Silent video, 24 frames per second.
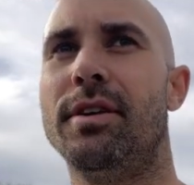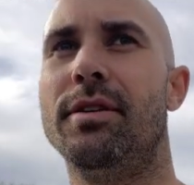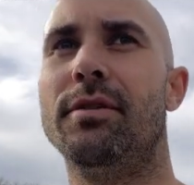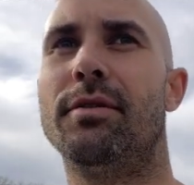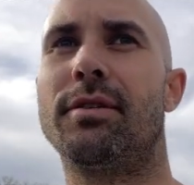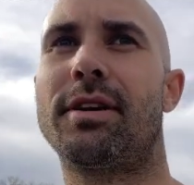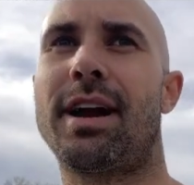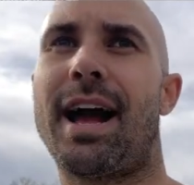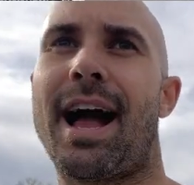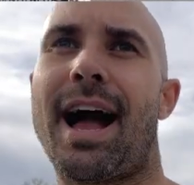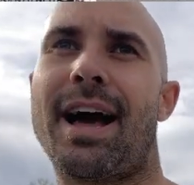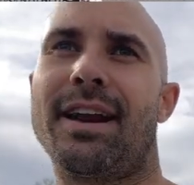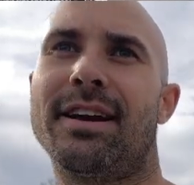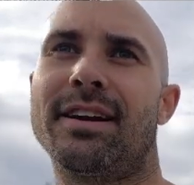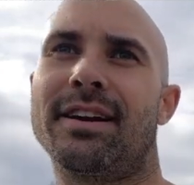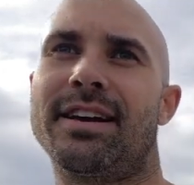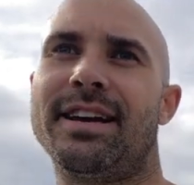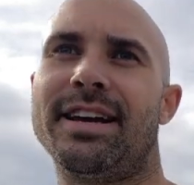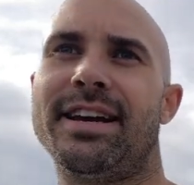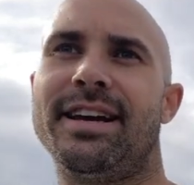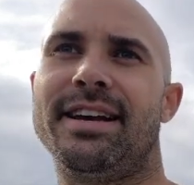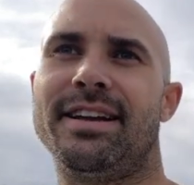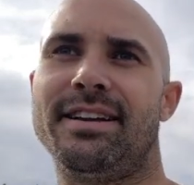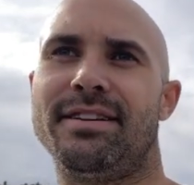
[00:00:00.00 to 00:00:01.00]
kind of
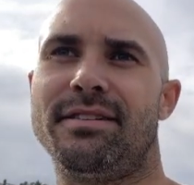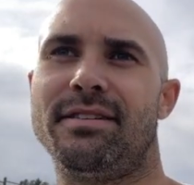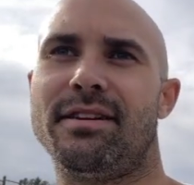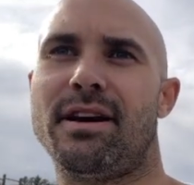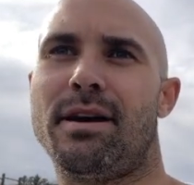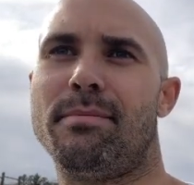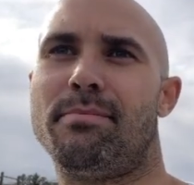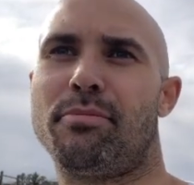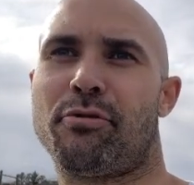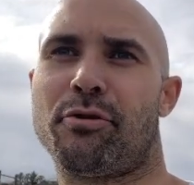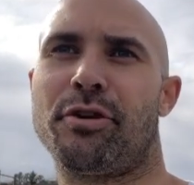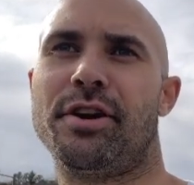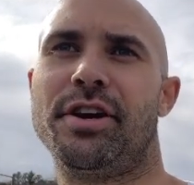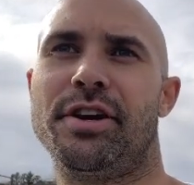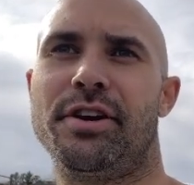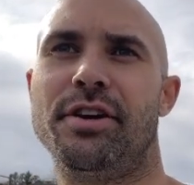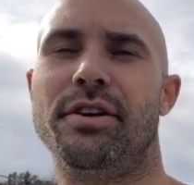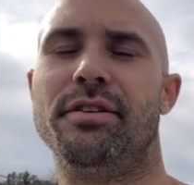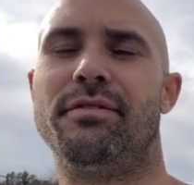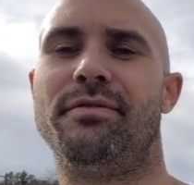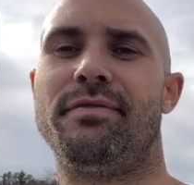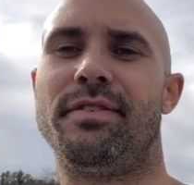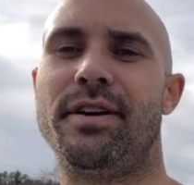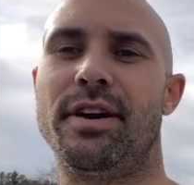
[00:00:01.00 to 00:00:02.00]
get a pretty
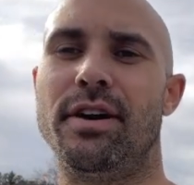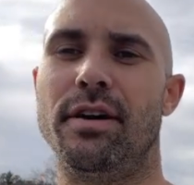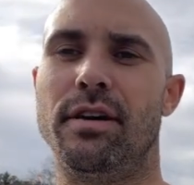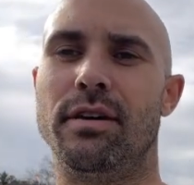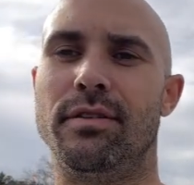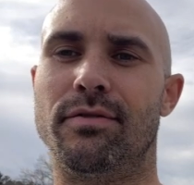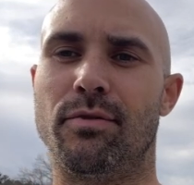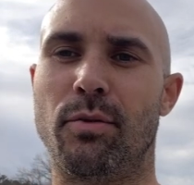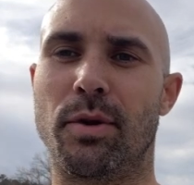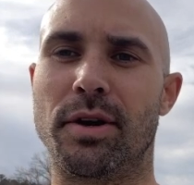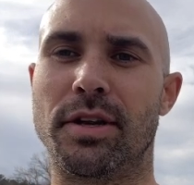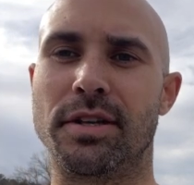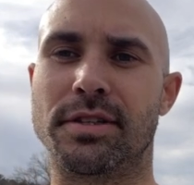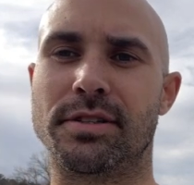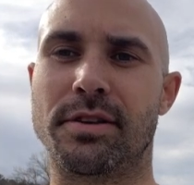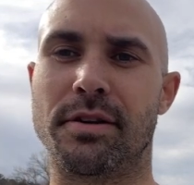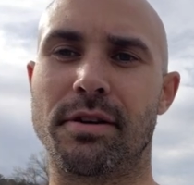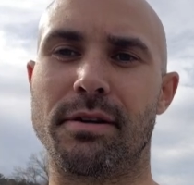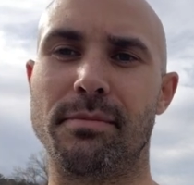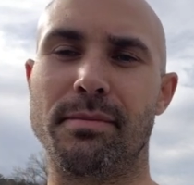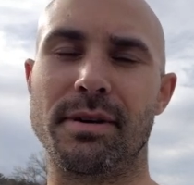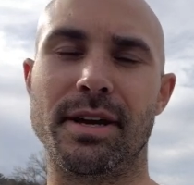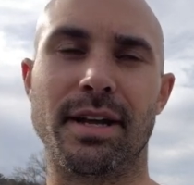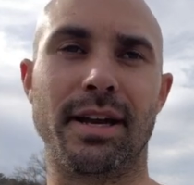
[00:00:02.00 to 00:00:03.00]
good feel of what it's going
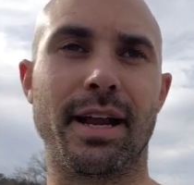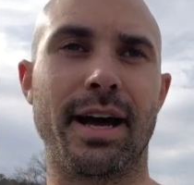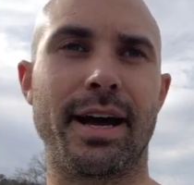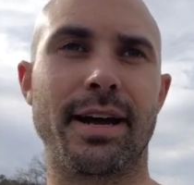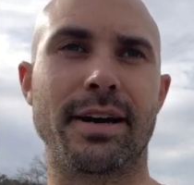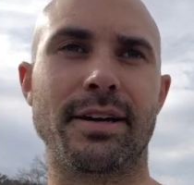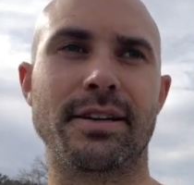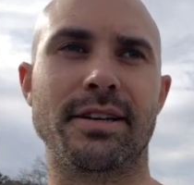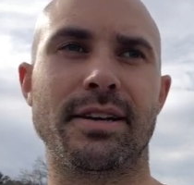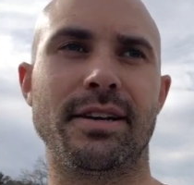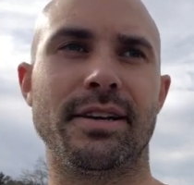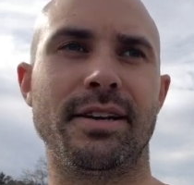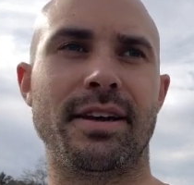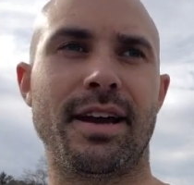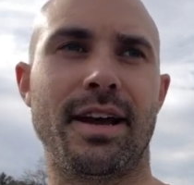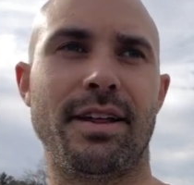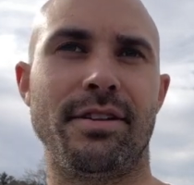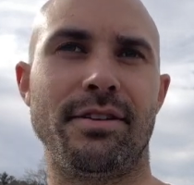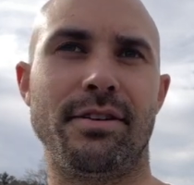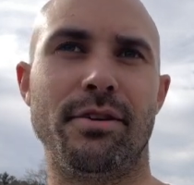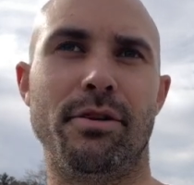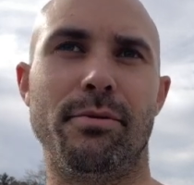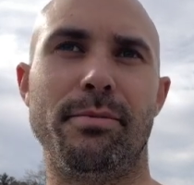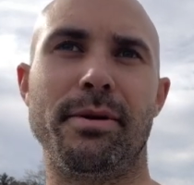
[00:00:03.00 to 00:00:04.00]
to be like,
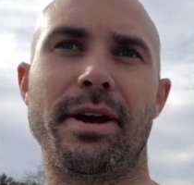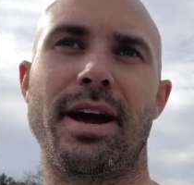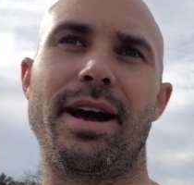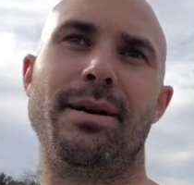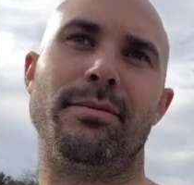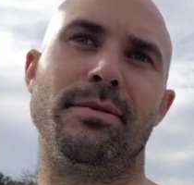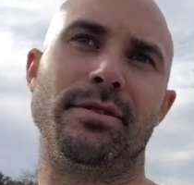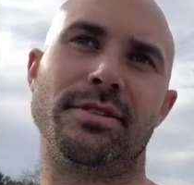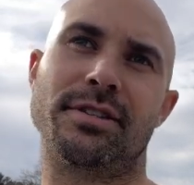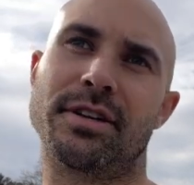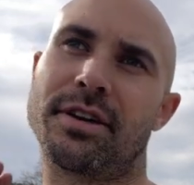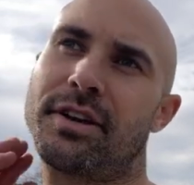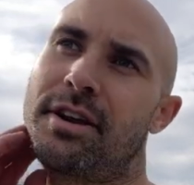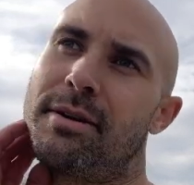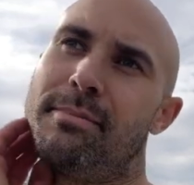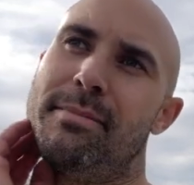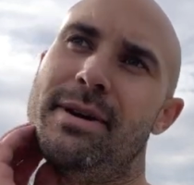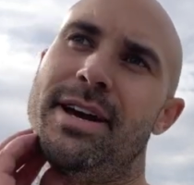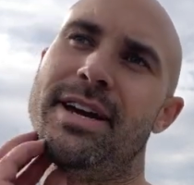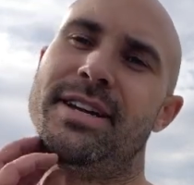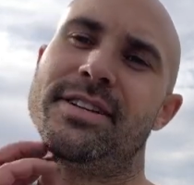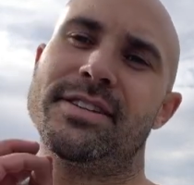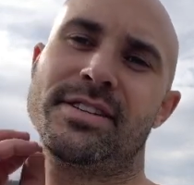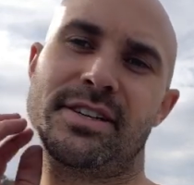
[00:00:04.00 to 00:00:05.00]
and you'll be able to
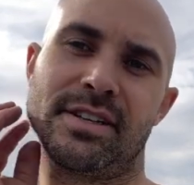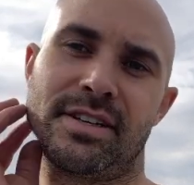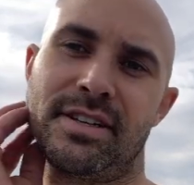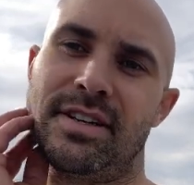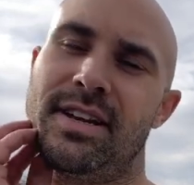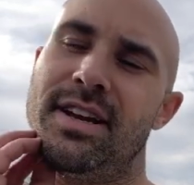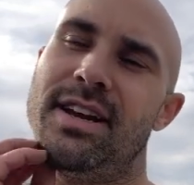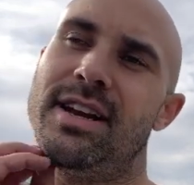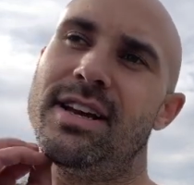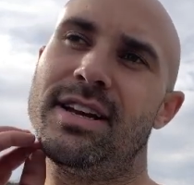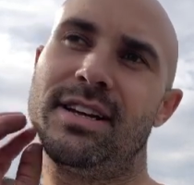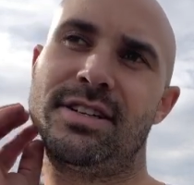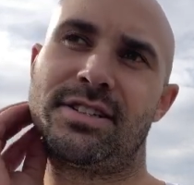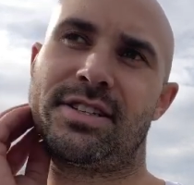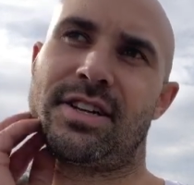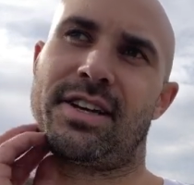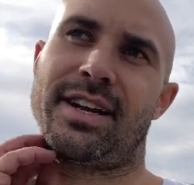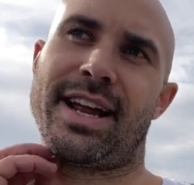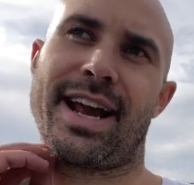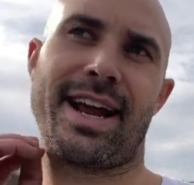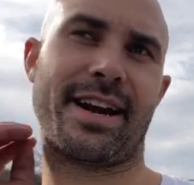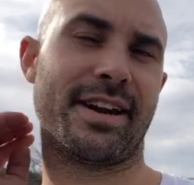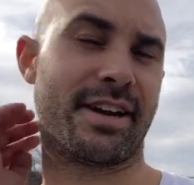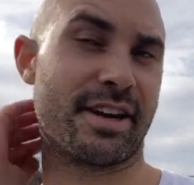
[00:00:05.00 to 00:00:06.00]
commit to
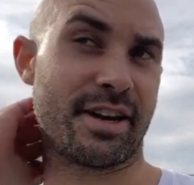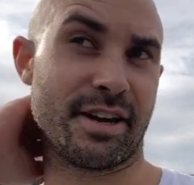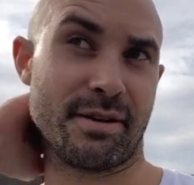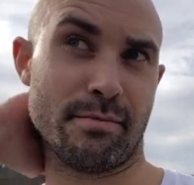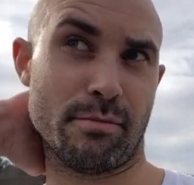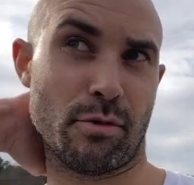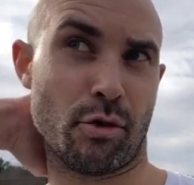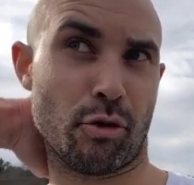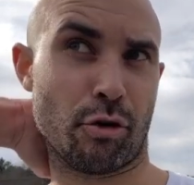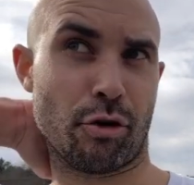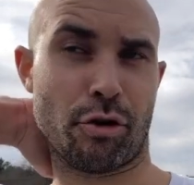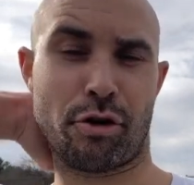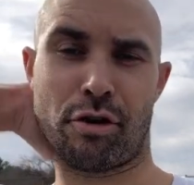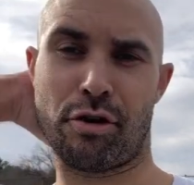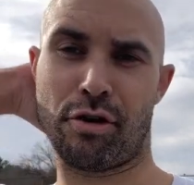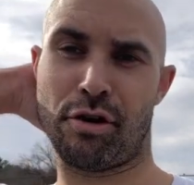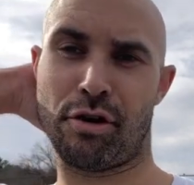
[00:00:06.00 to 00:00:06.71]
landing it more.